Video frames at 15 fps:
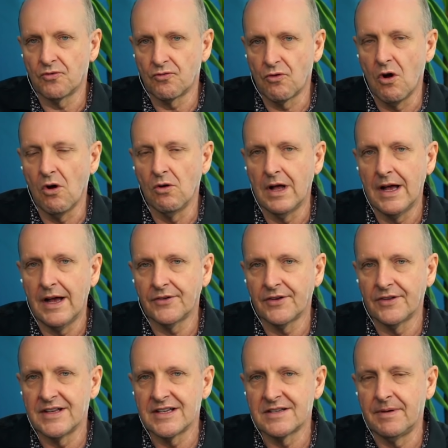rollout,
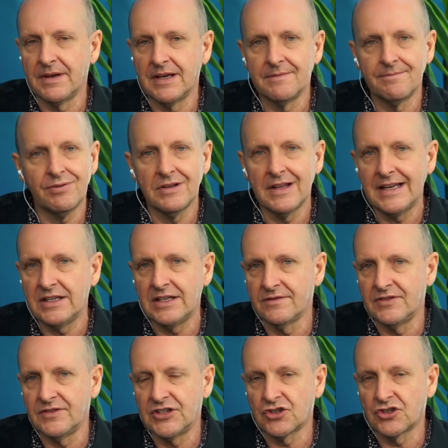and there's been plenty of
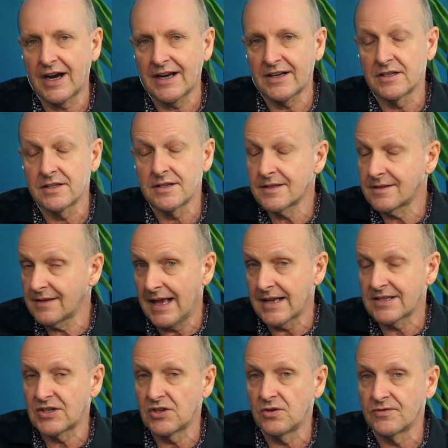detractors,
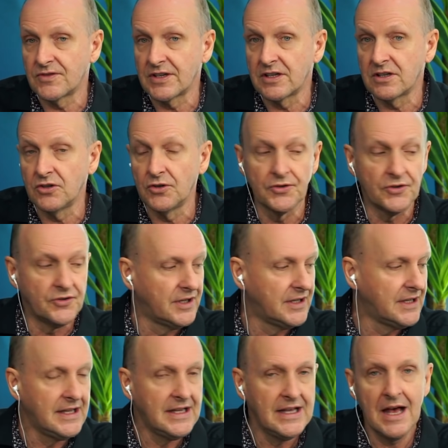ourselves included,
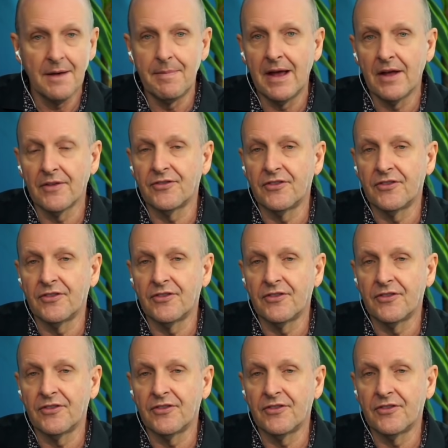about